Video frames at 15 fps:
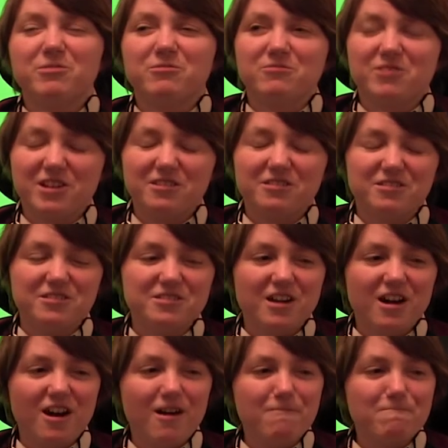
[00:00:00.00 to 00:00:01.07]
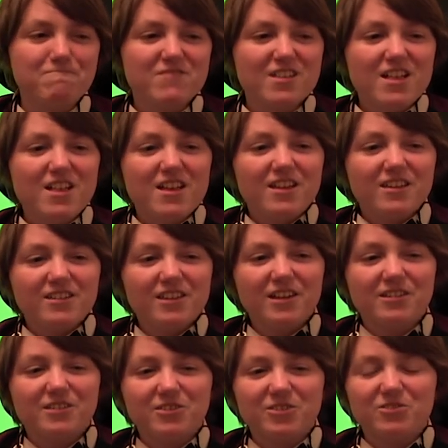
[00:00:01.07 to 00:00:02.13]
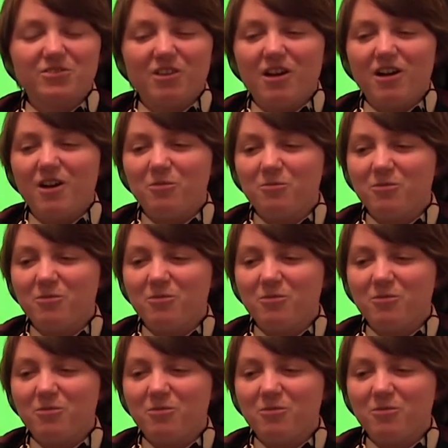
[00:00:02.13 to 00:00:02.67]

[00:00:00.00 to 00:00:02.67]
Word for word: been really good. Um, yeah, because uh,